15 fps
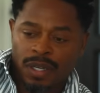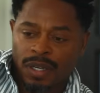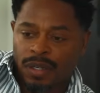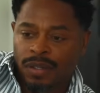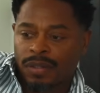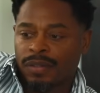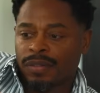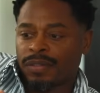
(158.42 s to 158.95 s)

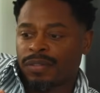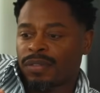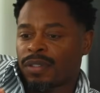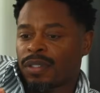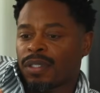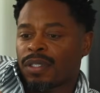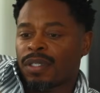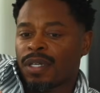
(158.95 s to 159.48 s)
of,
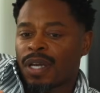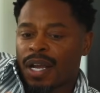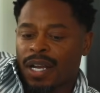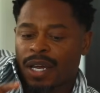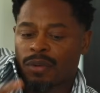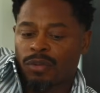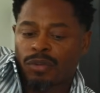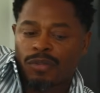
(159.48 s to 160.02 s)
I
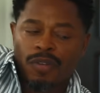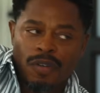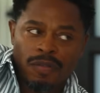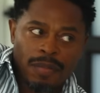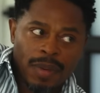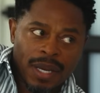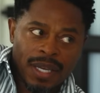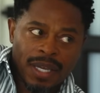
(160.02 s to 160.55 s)
got a roof over
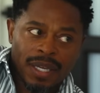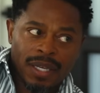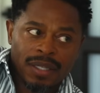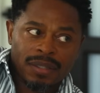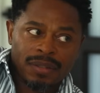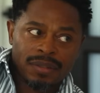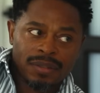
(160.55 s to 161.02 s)
my head,